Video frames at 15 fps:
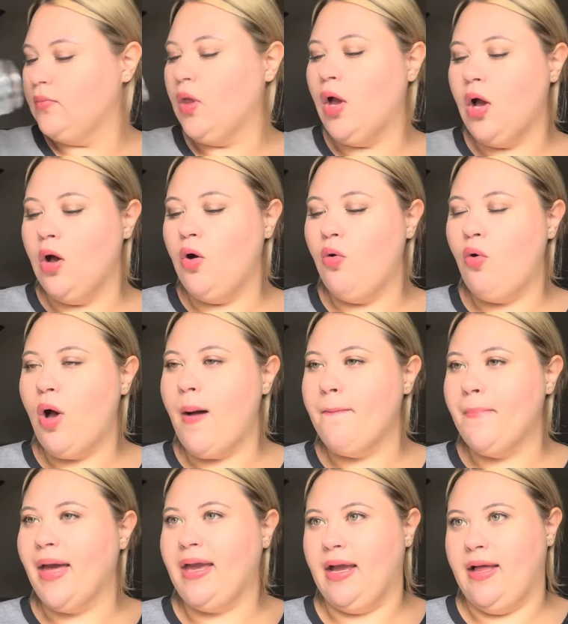Oh
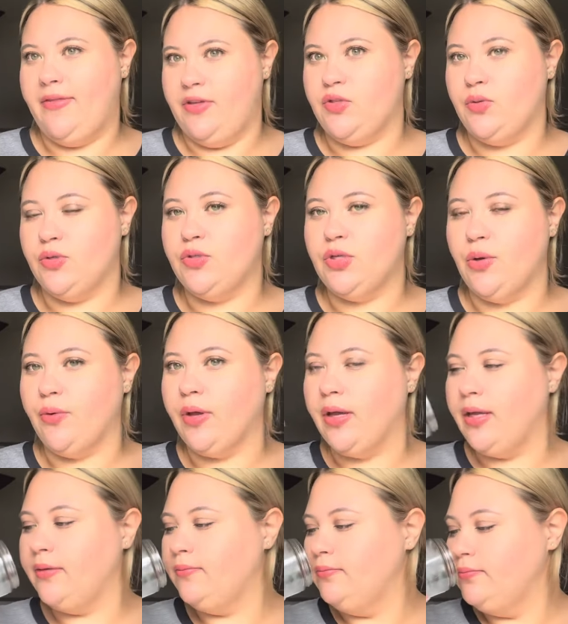my God, this was so
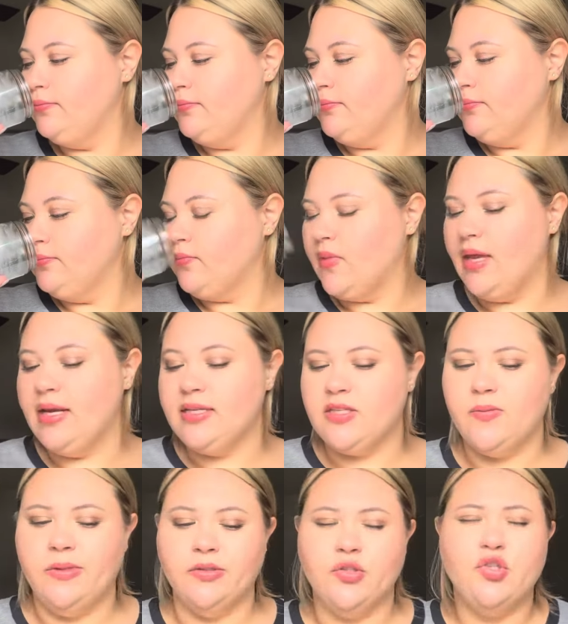good. And it
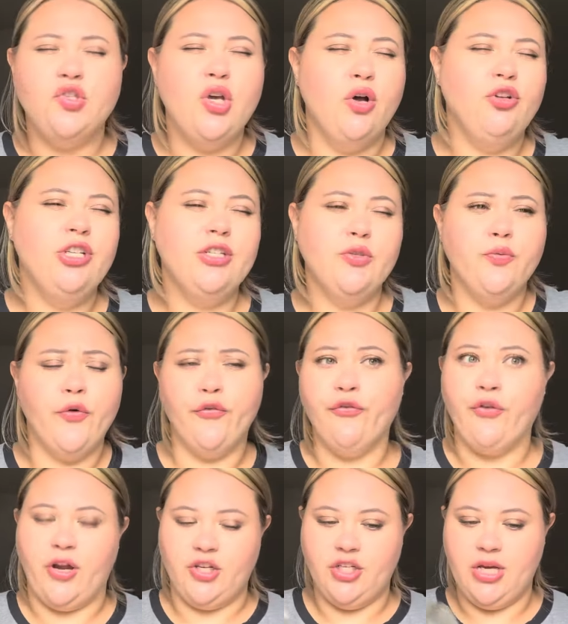smelled so just
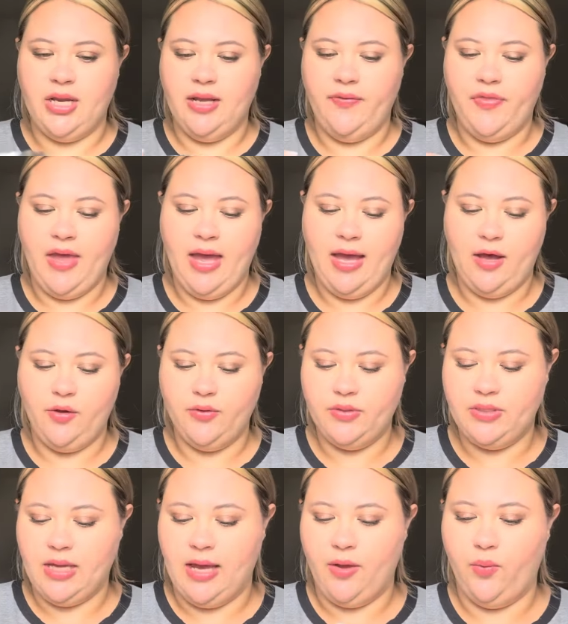refreshing in the
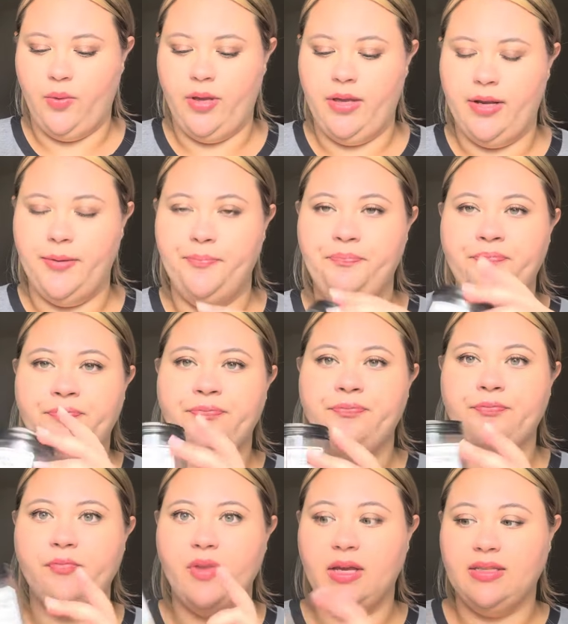house. I would
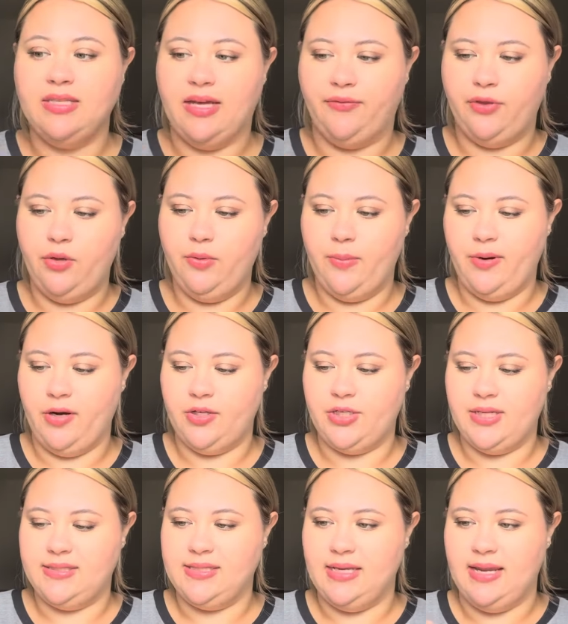definitely
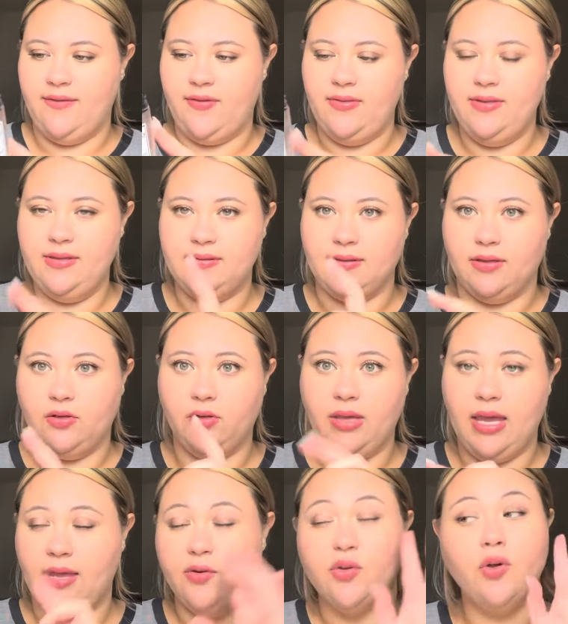repurchase. And even this little
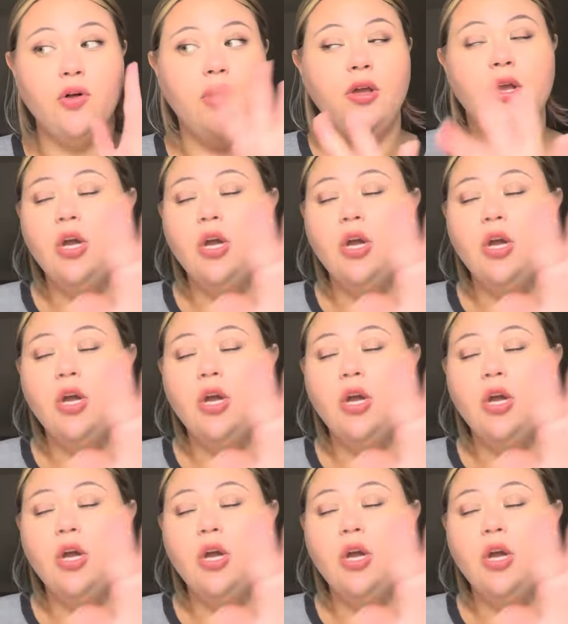candle